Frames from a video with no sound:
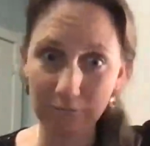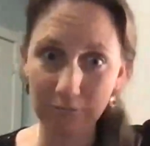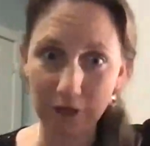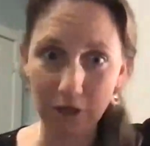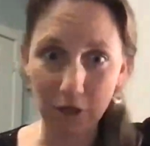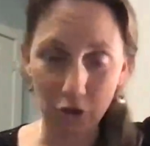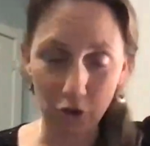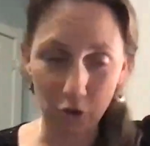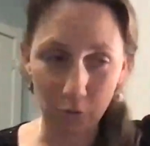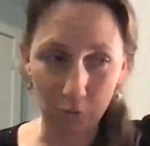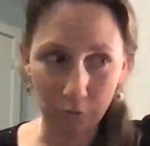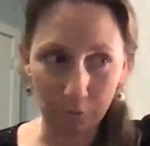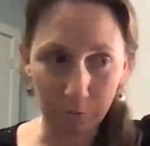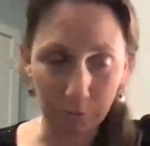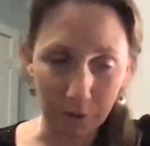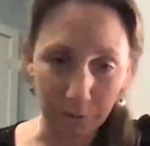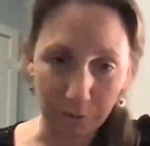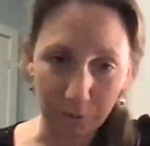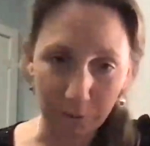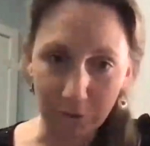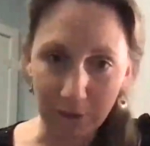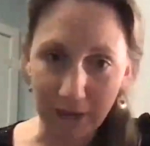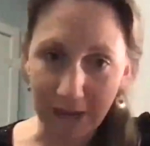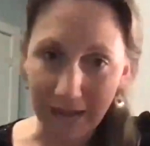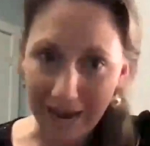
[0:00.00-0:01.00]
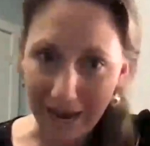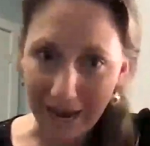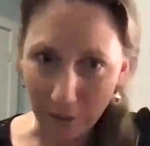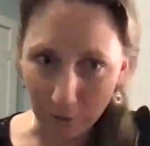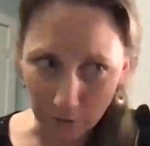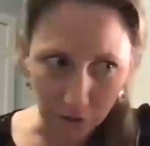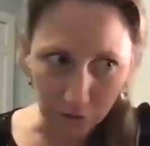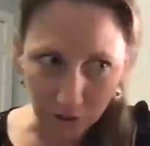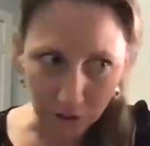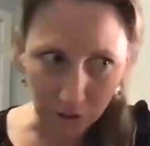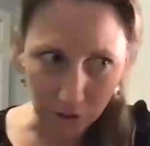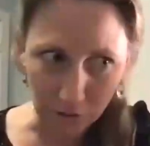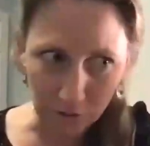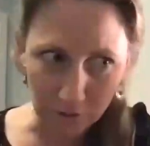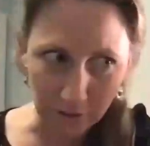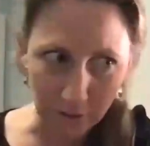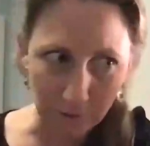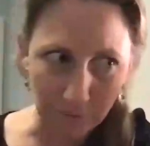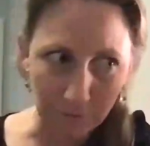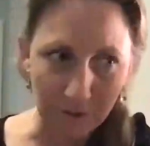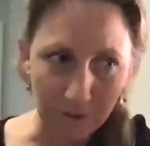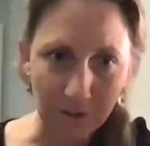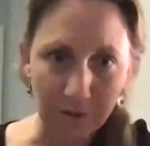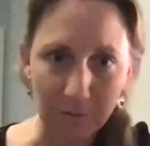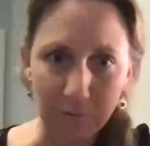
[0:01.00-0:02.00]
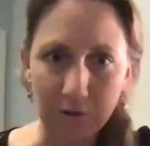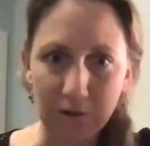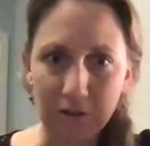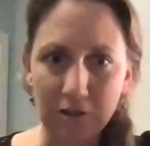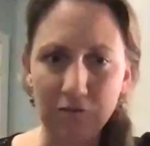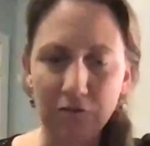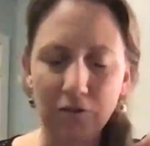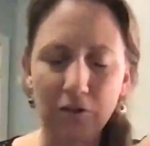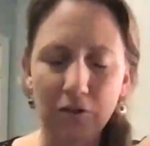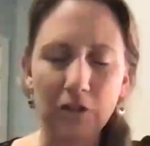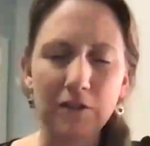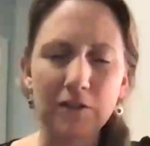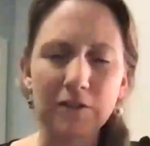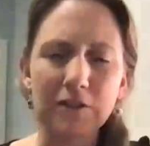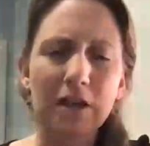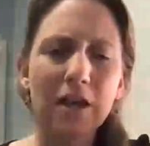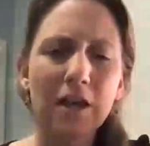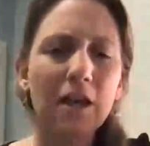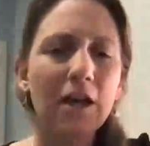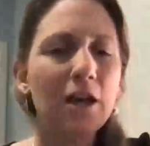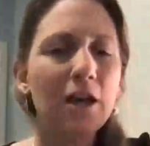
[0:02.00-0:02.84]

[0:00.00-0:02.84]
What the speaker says: a group of people how to do something, but as far as